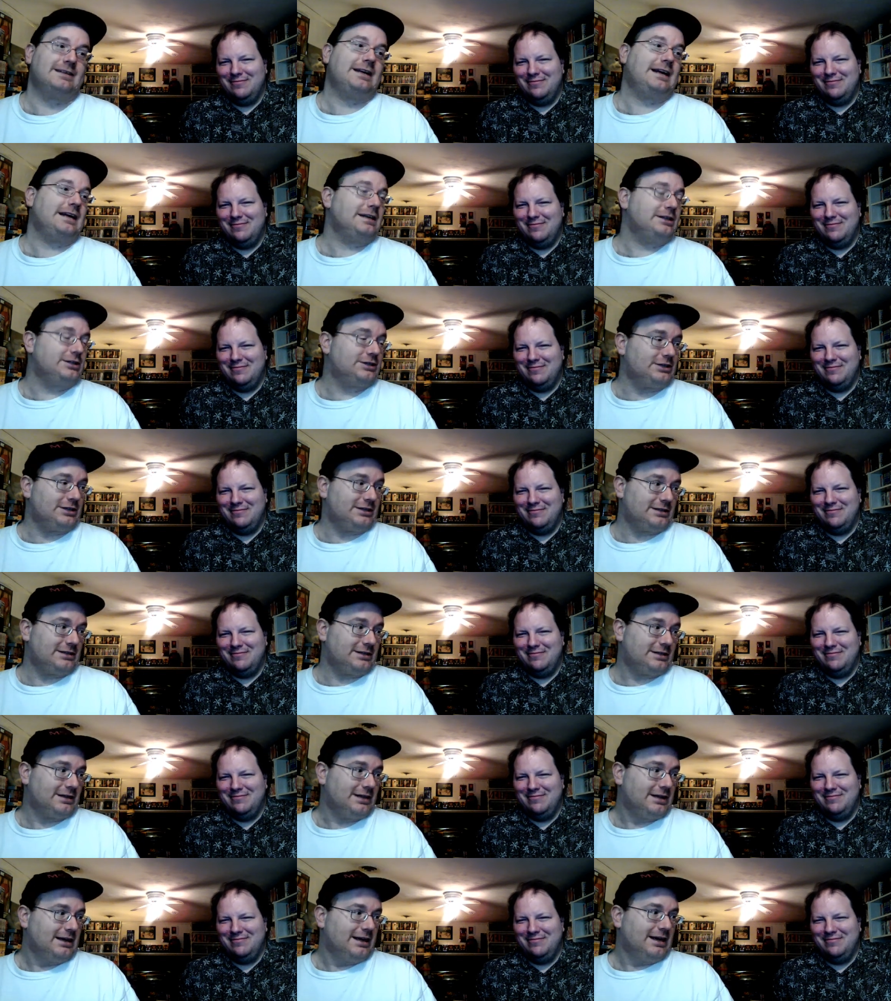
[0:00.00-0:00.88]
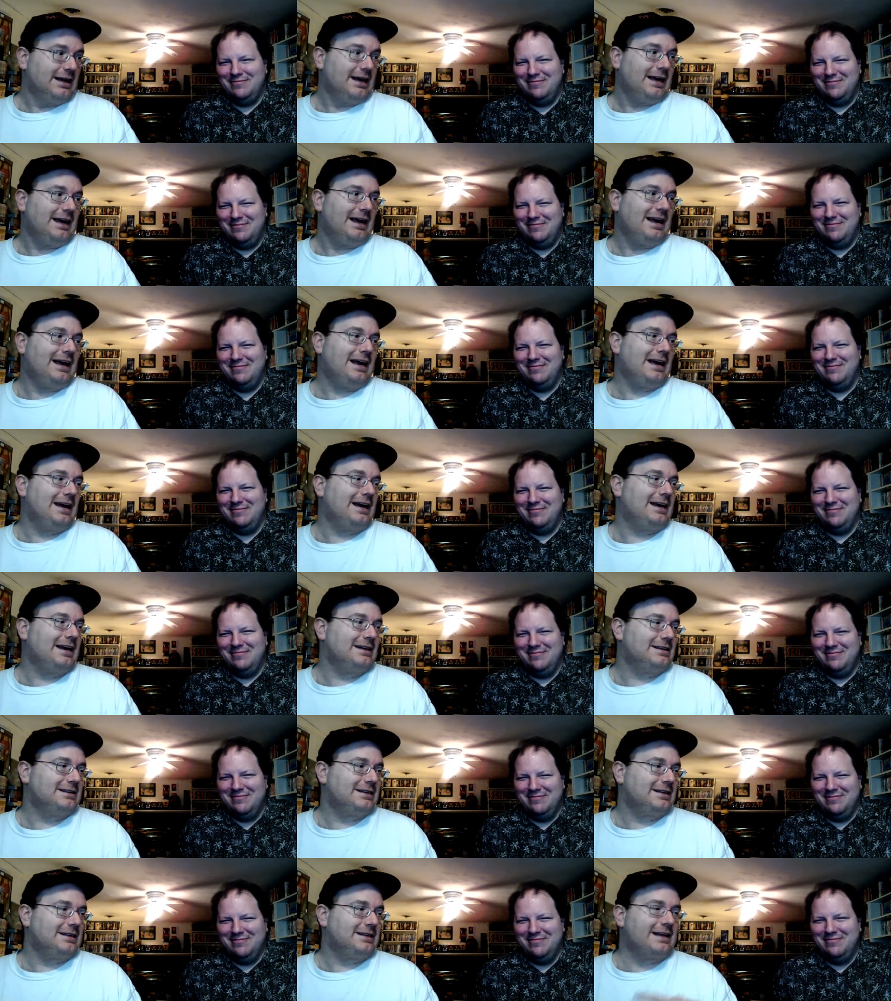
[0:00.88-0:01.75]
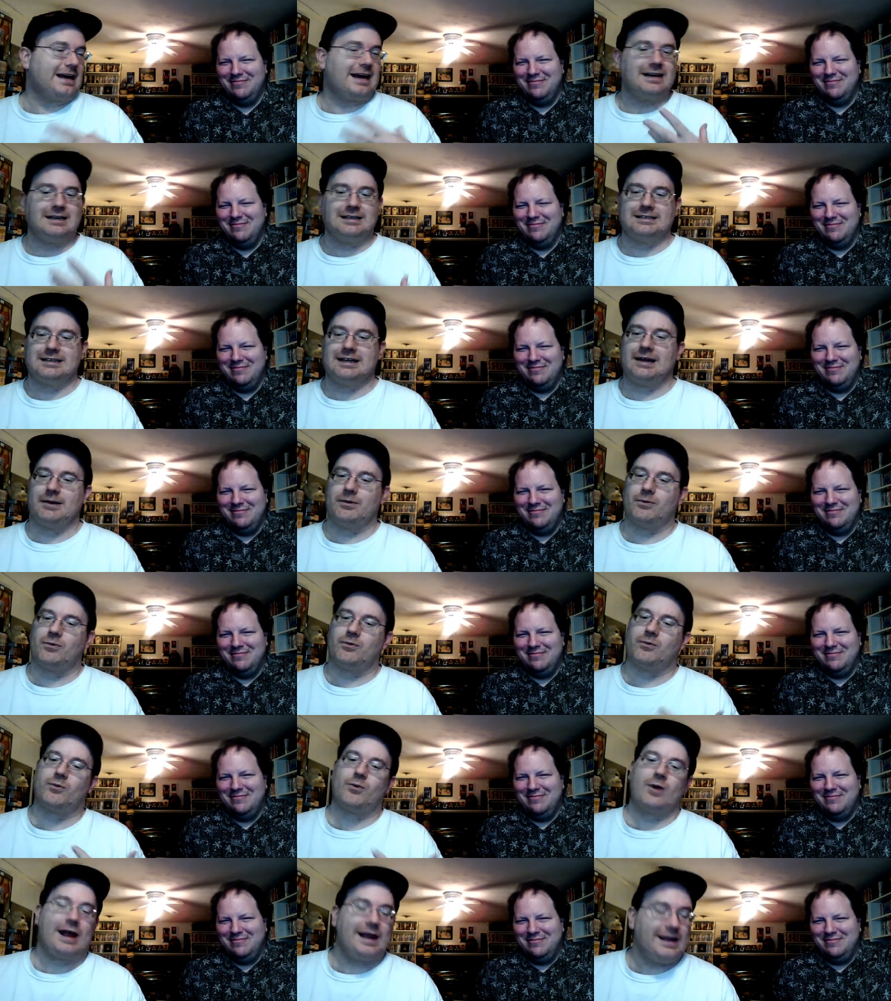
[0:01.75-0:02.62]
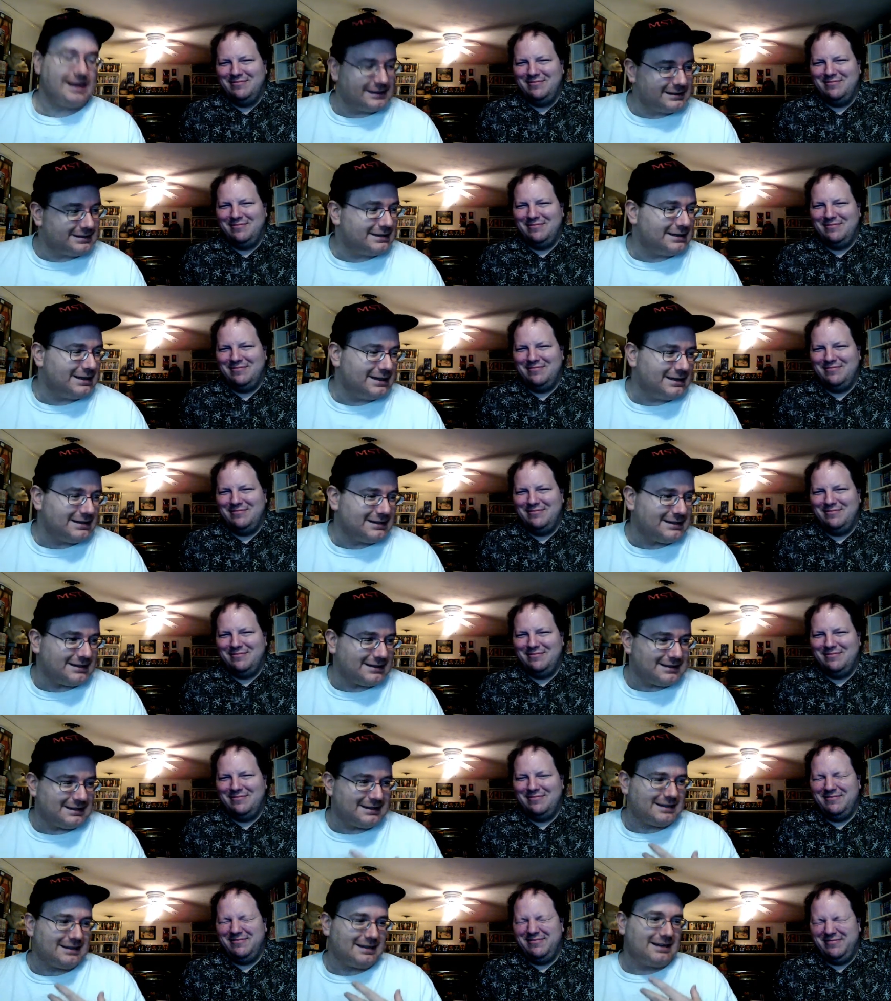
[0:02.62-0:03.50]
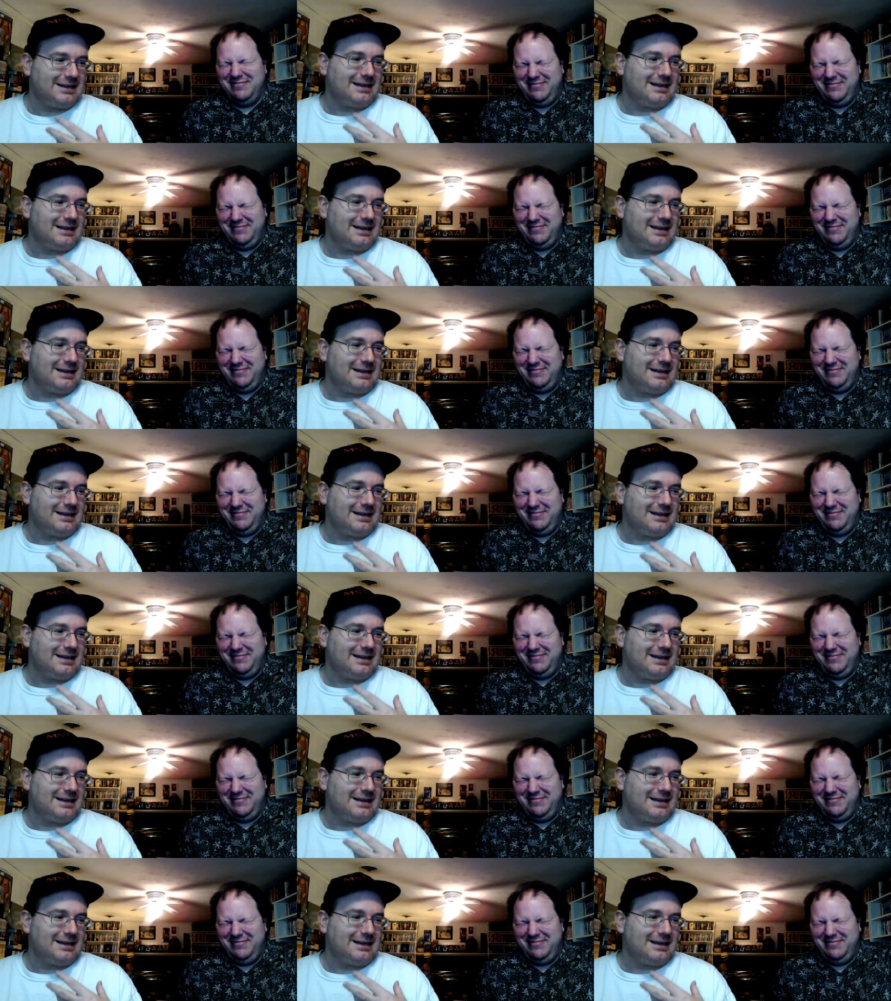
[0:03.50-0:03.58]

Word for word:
Speaker 1: Nation," and that is a racist